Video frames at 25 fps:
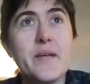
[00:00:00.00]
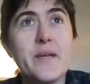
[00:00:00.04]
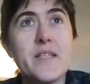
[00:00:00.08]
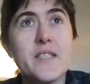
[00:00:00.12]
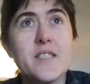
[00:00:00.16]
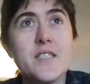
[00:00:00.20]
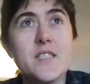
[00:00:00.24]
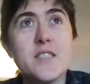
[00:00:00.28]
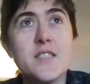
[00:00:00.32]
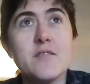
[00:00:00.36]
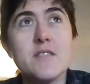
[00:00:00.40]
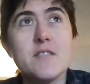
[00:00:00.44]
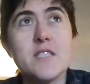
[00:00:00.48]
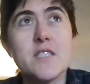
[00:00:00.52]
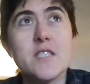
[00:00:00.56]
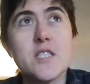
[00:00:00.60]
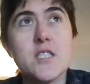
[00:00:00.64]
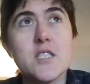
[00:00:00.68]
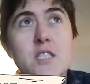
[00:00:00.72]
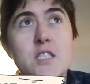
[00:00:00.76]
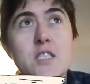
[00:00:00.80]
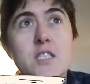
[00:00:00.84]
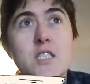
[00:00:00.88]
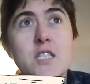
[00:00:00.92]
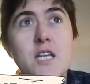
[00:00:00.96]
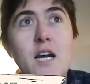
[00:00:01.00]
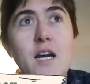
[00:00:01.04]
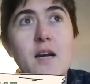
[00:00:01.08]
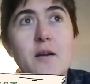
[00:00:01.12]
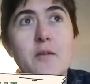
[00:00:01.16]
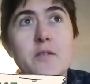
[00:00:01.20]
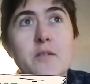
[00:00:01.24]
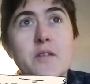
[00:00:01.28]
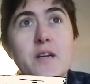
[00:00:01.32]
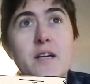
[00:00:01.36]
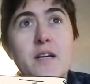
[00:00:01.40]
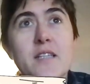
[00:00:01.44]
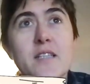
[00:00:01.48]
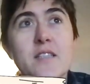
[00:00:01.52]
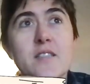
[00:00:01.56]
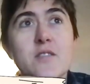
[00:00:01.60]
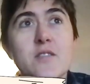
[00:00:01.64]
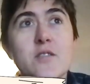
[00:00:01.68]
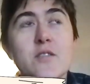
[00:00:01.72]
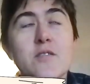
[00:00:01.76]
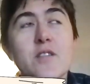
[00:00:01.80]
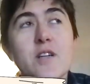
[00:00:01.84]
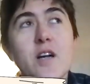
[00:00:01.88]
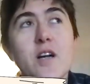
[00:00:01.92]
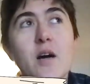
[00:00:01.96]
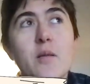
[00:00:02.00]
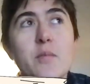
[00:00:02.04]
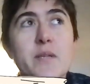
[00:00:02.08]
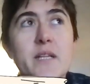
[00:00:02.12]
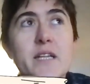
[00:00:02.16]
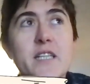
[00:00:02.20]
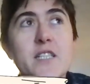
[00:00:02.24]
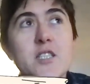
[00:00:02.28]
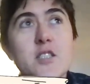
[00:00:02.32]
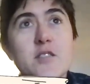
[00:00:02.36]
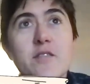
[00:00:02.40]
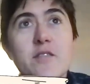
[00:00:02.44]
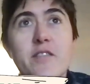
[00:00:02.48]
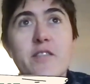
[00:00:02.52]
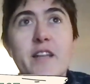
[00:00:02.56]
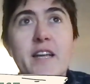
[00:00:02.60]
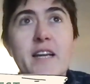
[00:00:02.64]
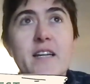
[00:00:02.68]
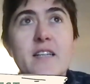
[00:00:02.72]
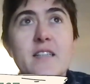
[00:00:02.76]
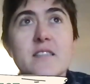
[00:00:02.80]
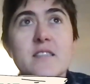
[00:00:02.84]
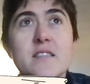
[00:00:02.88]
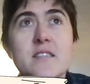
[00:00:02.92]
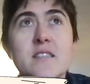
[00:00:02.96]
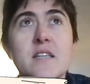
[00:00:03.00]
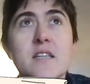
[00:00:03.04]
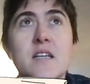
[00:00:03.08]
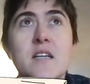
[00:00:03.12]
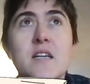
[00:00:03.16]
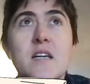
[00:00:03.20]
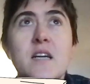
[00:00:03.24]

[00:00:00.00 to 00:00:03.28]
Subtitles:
PhD research, I did a sort of a combination of things.